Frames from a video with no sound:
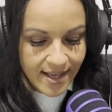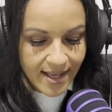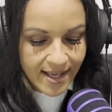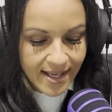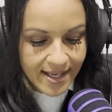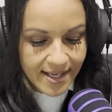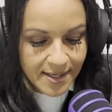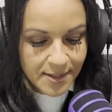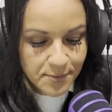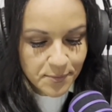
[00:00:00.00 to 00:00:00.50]

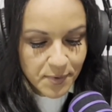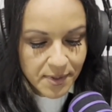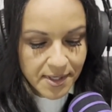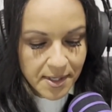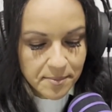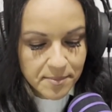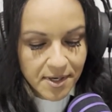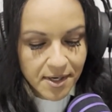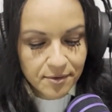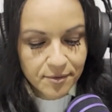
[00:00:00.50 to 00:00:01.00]
And when
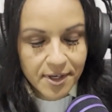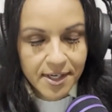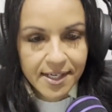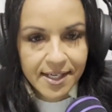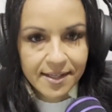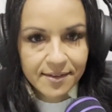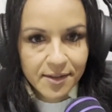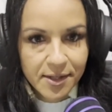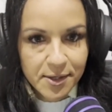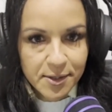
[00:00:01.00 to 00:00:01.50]
I'm not
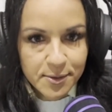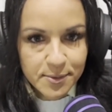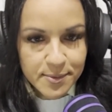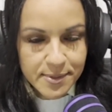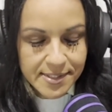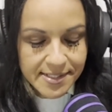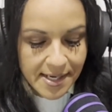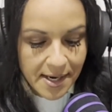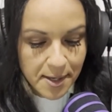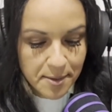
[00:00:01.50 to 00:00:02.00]
writing
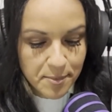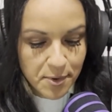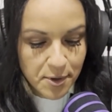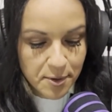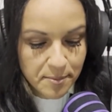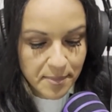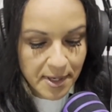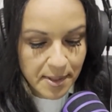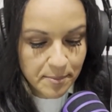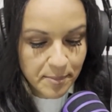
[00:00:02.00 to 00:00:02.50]
loans, I'm
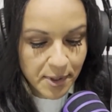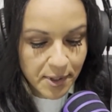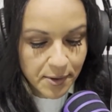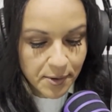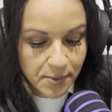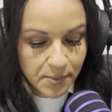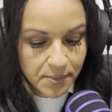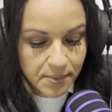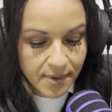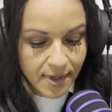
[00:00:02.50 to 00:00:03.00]
on my
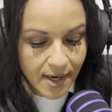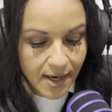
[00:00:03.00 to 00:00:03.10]
boat,